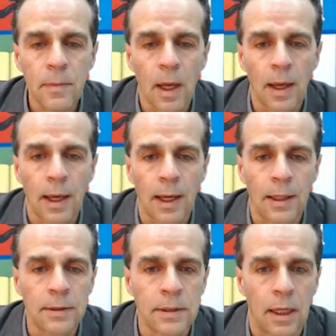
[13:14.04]

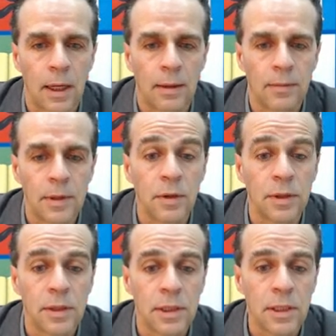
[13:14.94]
And you can
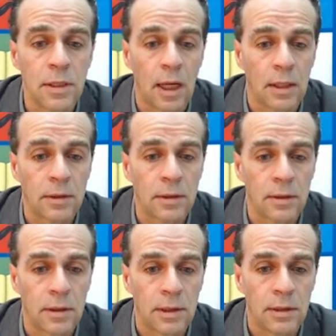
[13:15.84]
see that
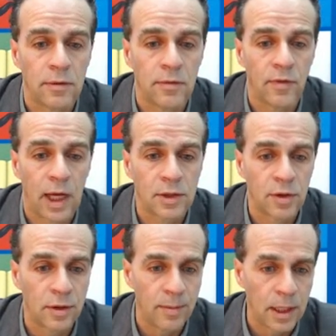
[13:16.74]
the
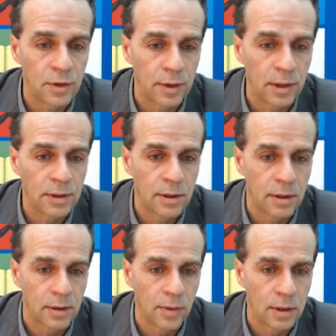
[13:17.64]
vascular metrics, the
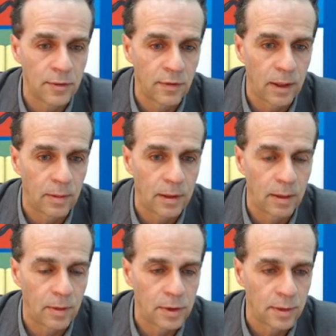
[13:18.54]
quantifiable
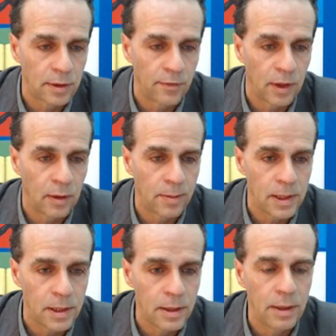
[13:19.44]
numbers we're developing
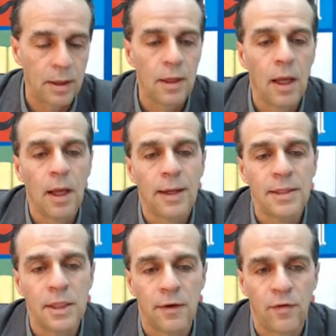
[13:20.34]
here,
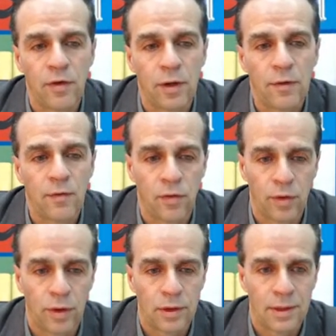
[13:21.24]
differ
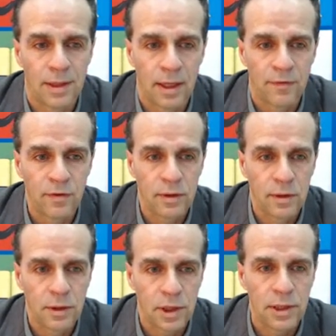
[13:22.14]
for the left
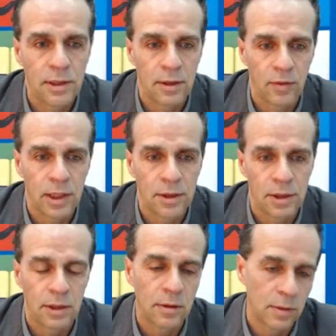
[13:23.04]
cheek and the right
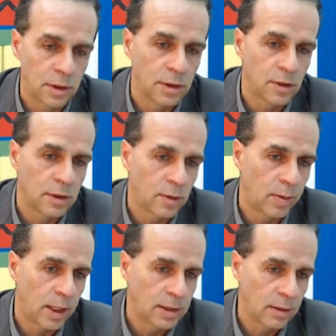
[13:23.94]
cheek, which is not
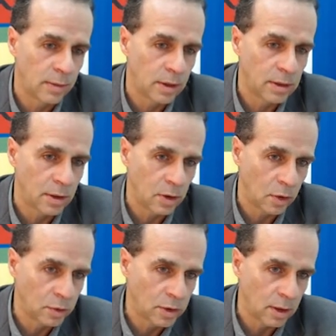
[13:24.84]
surprising because the
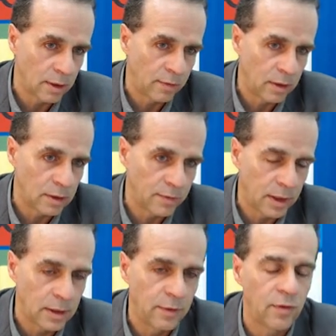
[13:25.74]
dose delivered is very
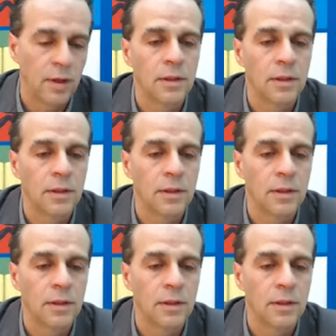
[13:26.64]
different.